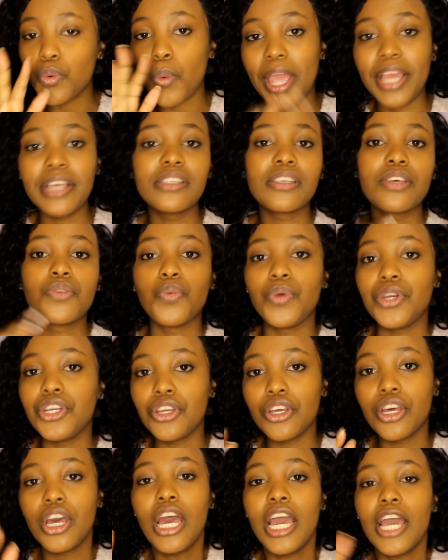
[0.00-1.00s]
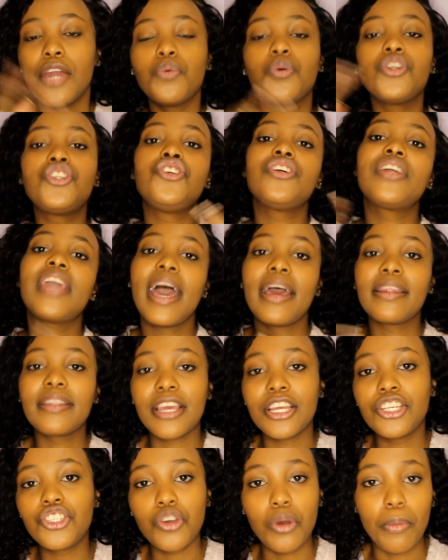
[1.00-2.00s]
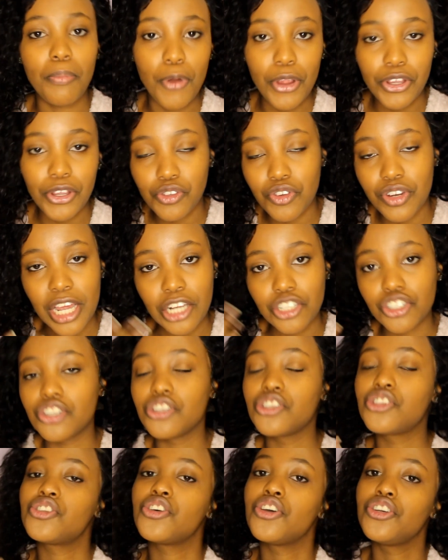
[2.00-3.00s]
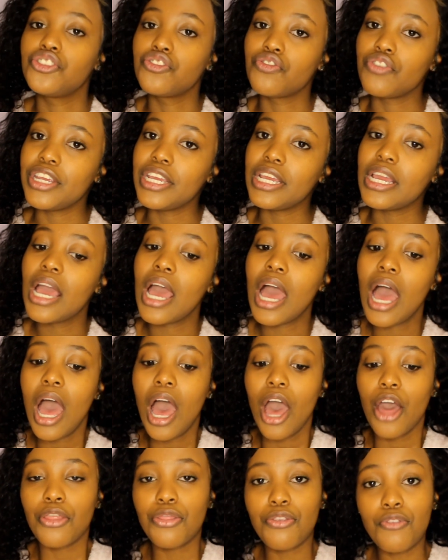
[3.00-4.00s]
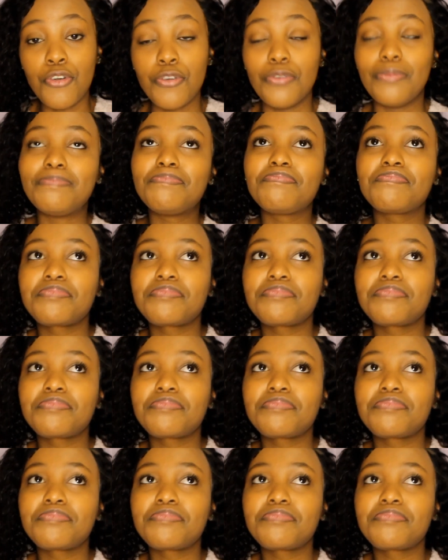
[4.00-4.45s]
ways in which you can get your breast reduction surgery through.